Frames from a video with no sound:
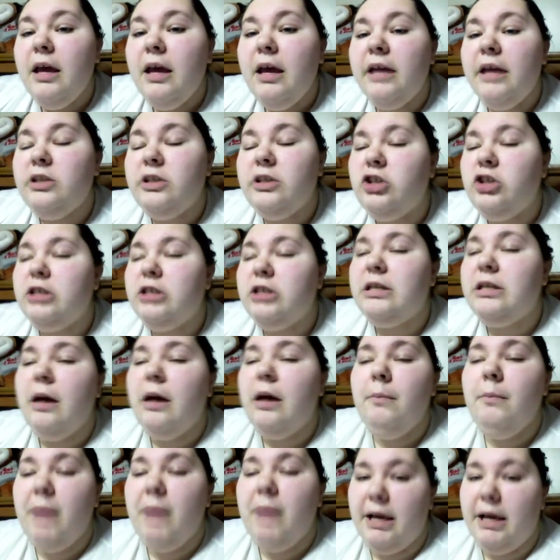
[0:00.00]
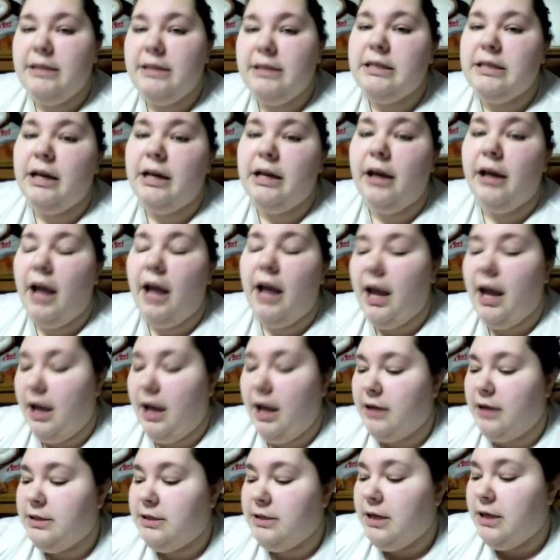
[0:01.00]
is just amazing.
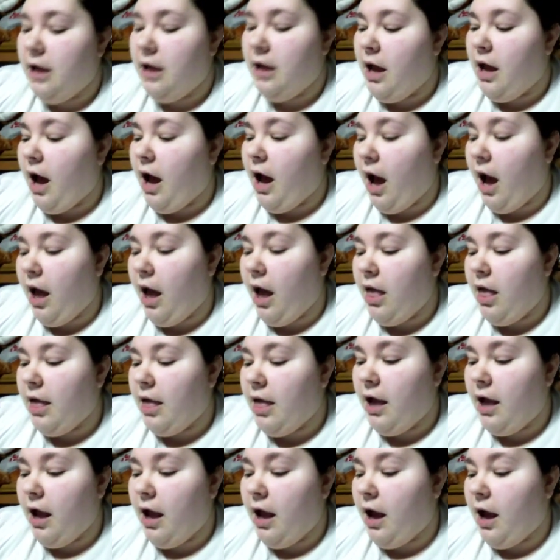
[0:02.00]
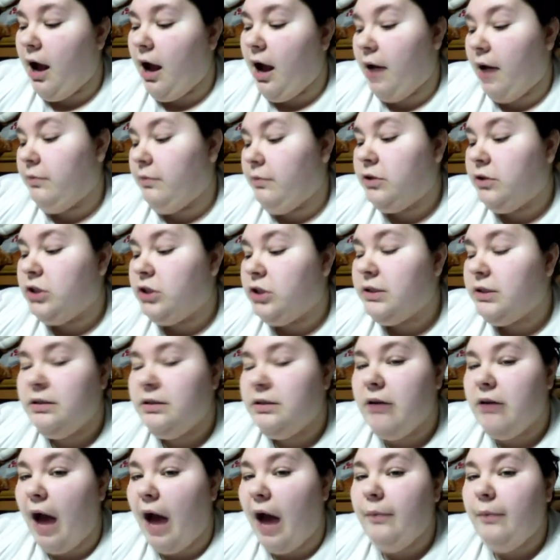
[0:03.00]
And I would
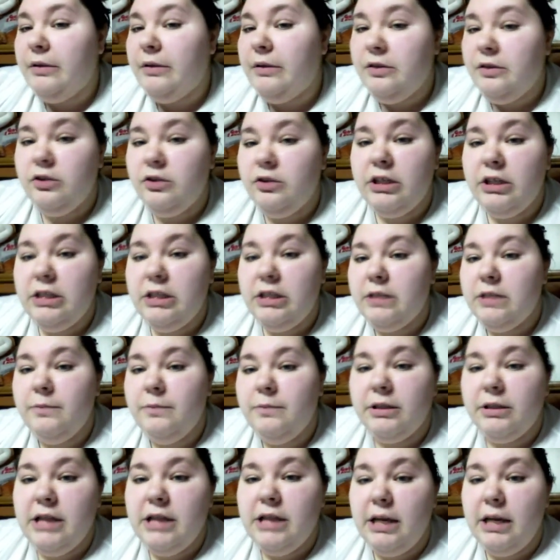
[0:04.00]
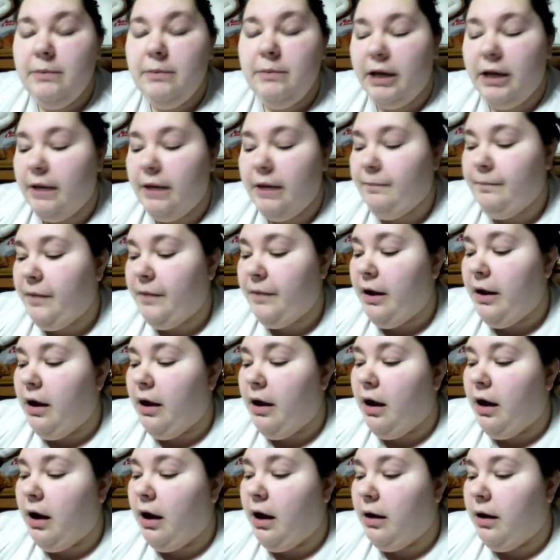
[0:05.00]
suggest this book to anybody.
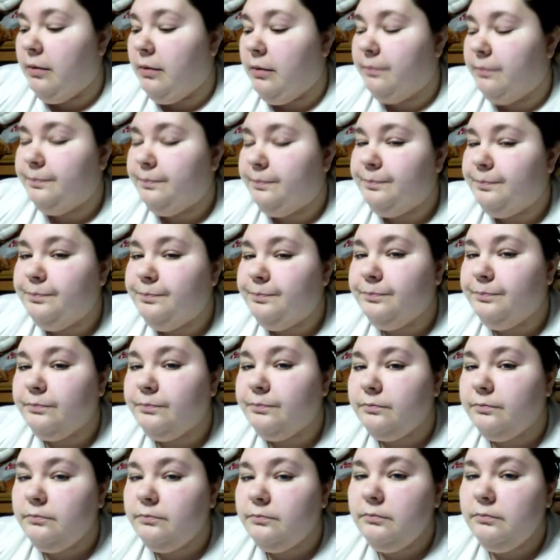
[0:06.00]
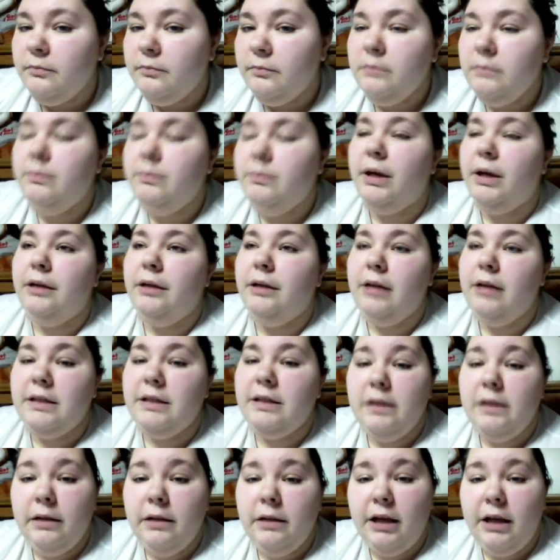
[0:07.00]
Um but
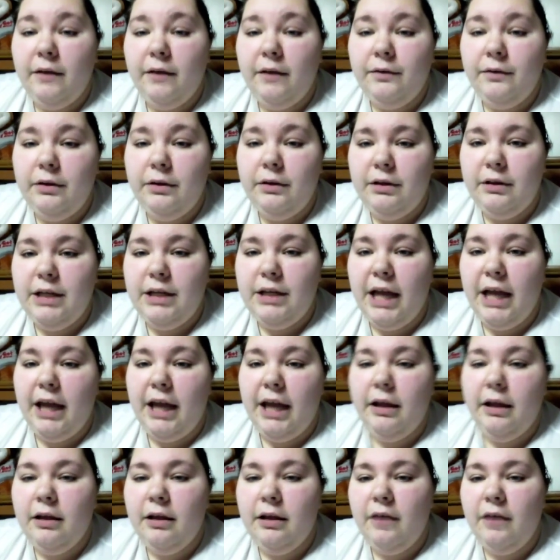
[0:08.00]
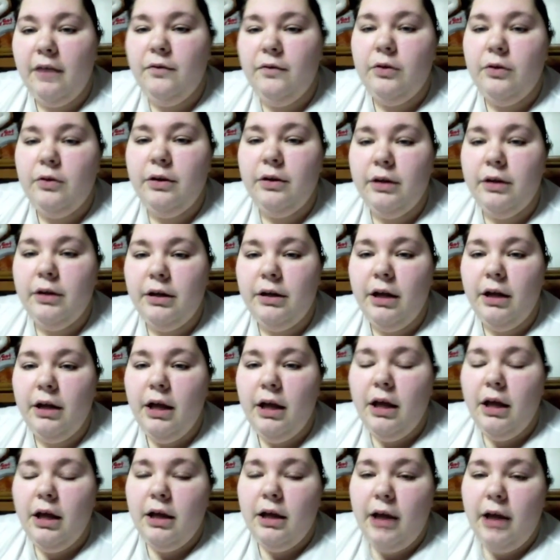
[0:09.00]
that's all I got for you today. If you could
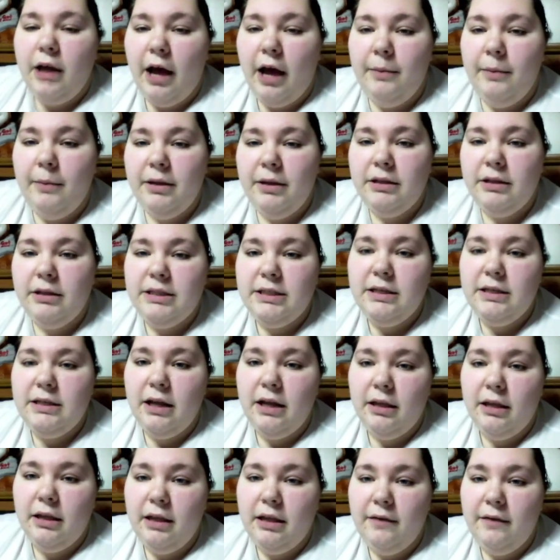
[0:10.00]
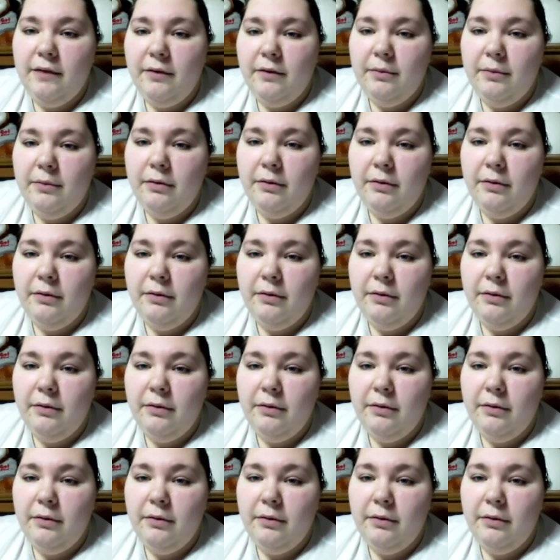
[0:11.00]
comment, leave